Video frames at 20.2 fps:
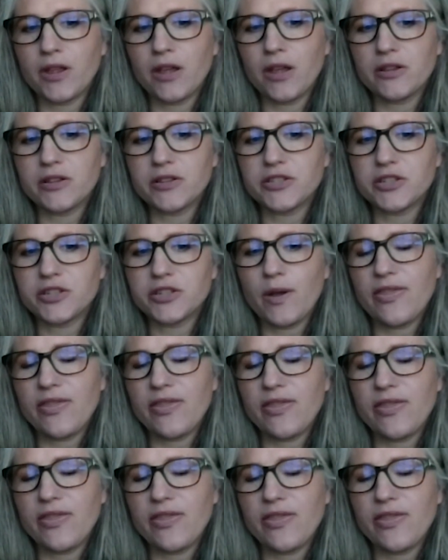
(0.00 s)
So with
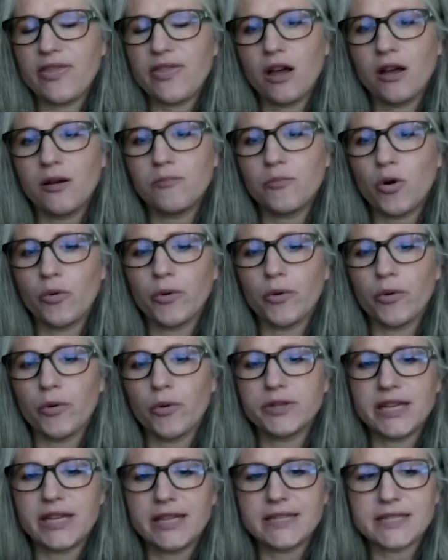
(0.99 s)
that will come more
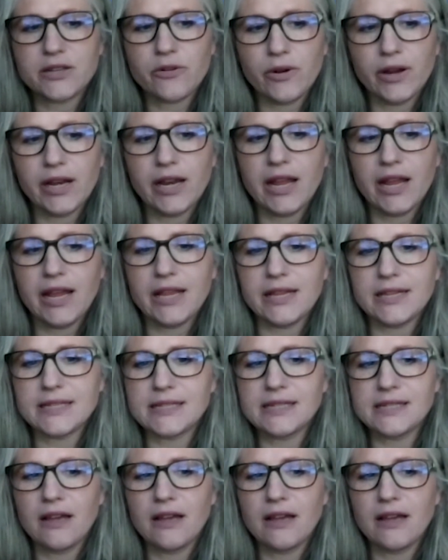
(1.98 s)
routine screenings